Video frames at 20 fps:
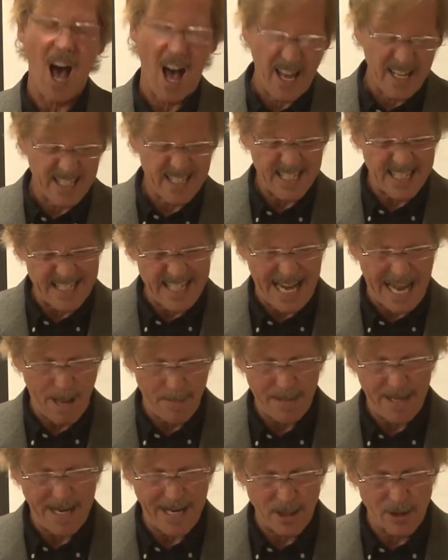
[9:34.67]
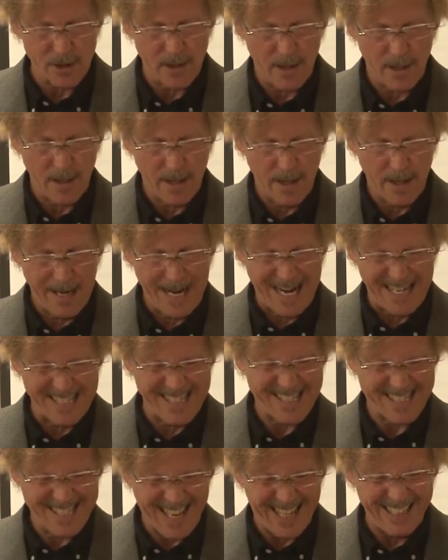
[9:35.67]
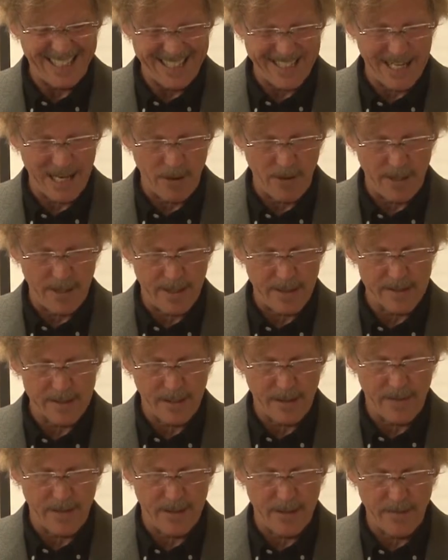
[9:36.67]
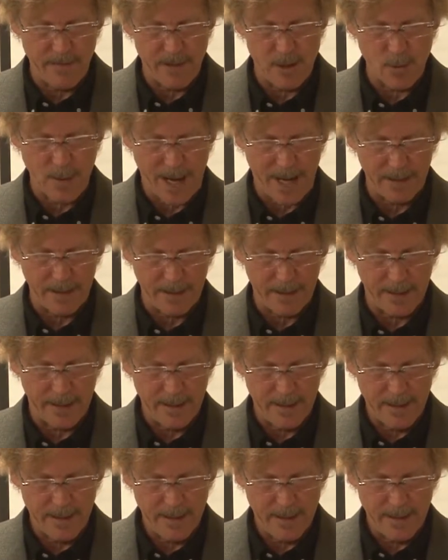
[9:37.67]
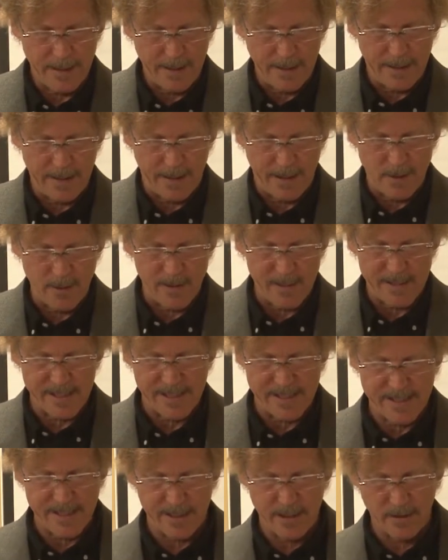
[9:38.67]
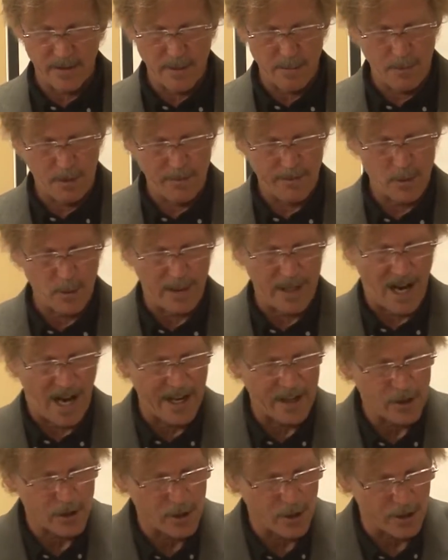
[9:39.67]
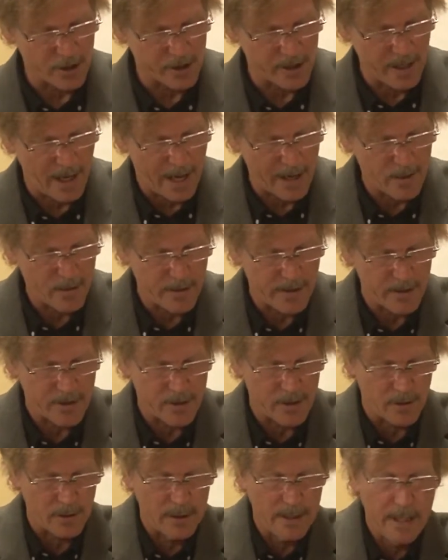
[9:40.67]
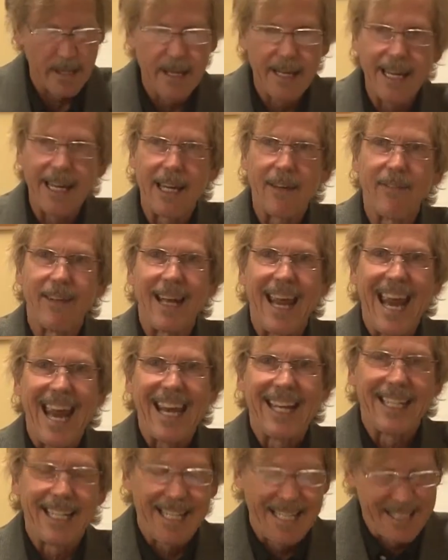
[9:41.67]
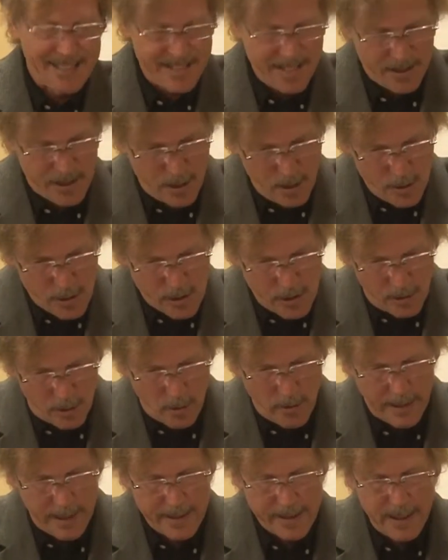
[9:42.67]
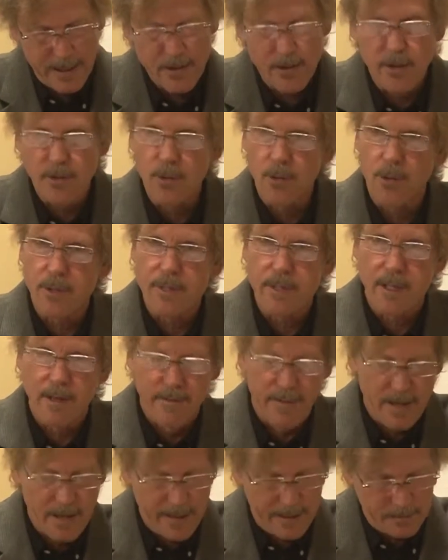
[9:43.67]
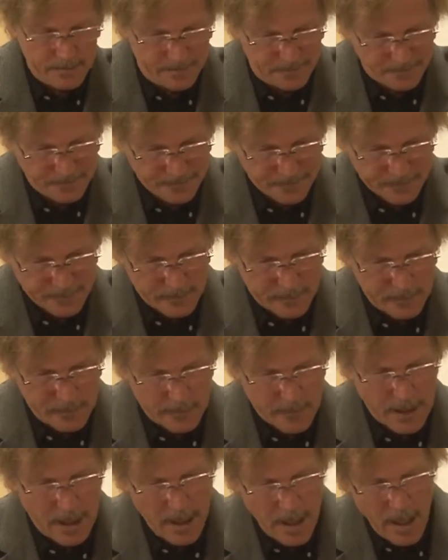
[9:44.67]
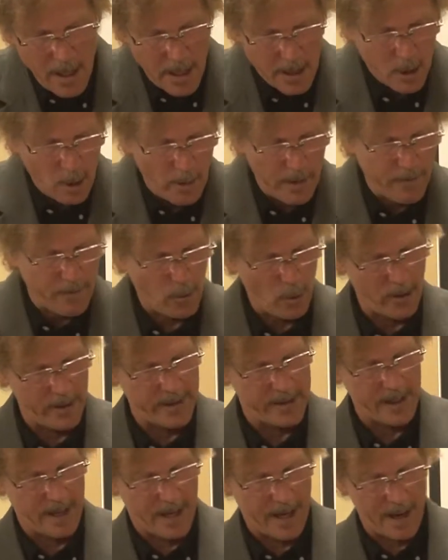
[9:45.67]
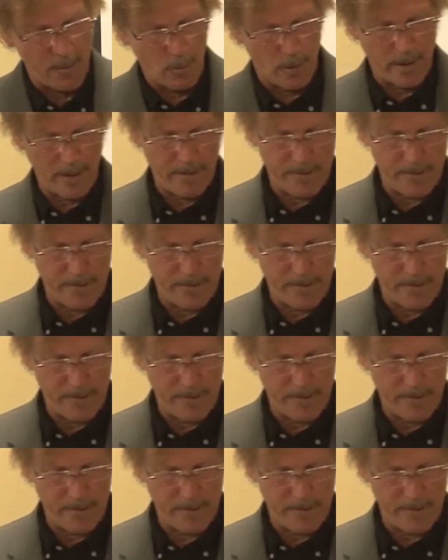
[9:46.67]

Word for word: uncontamination and solitariness of individuality an utterance that signaled the move to an unchurched, non traditional, even anti institutional orientation towards the divine. Going forward in time, one of